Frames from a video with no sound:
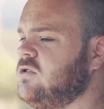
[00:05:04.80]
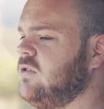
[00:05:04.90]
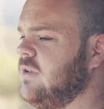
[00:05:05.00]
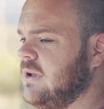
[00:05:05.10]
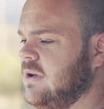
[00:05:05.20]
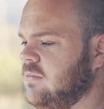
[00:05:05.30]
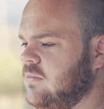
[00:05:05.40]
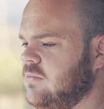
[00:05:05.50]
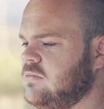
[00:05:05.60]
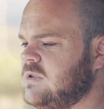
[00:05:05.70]
to the
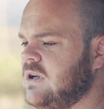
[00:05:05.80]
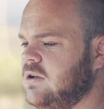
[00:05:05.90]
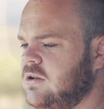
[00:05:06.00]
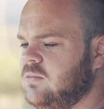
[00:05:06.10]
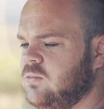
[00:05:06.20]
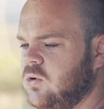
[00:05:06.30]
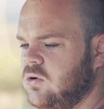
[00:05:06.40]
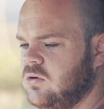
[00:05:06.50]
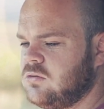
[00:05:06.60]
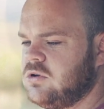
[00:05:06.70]
slightly
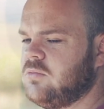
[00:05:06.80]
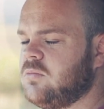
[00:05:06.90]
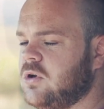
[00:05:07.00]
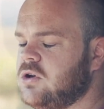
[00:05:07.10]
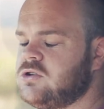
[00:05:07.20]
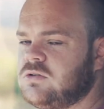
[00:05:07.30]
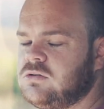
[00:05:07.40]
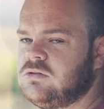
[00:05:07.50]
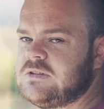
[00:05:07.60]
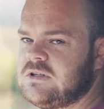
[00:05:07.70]
more
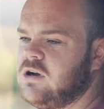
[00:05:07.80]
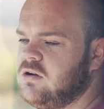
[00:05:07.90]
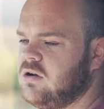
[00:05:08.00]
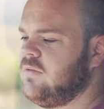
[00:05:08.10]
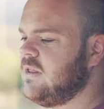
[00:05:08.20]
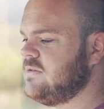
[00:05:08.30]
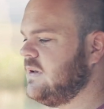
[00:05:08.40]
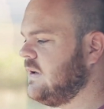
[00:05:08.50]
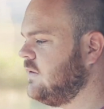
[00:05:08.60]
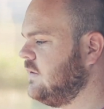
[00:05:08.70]
commercial side of this
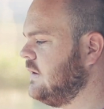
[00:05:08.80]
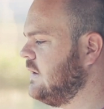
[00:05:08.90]
vehicle.